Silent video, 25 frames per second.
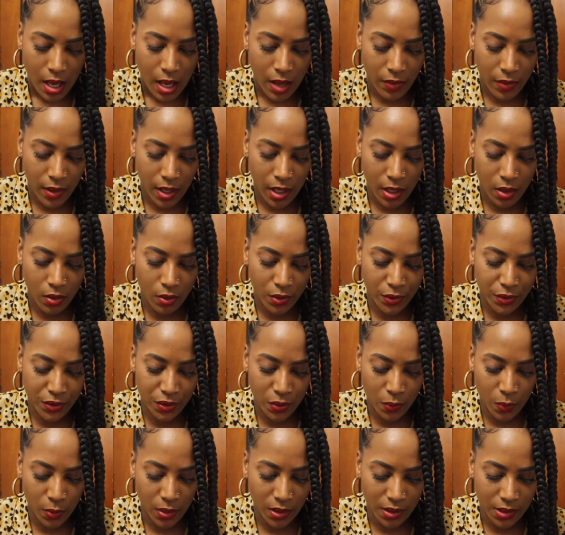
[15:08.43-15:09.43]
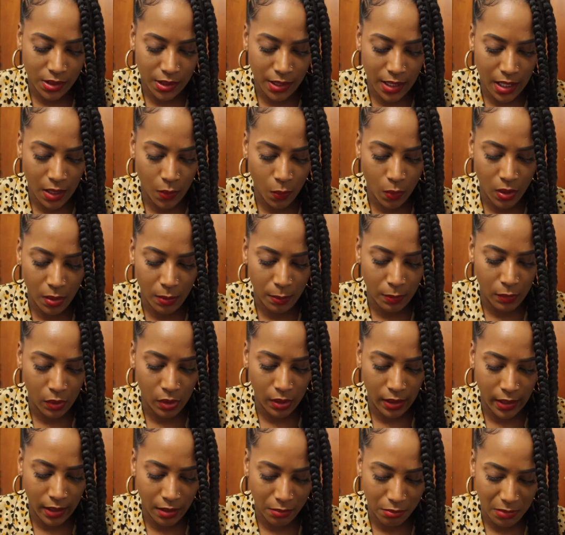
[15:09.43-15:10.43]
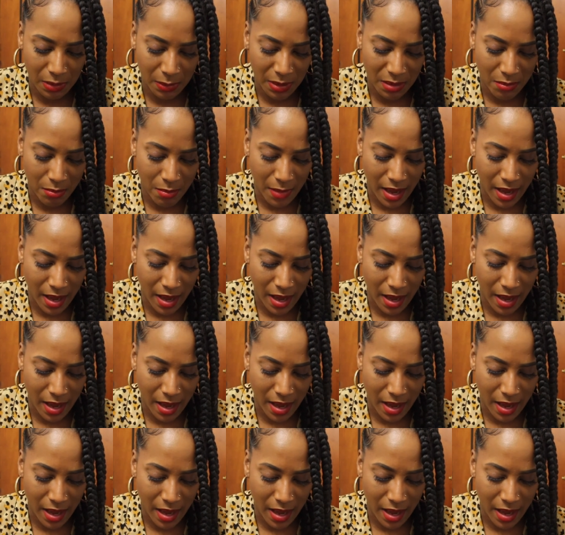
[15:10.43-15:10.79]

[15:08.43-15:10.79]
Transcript: And then I also want to get one more like maybe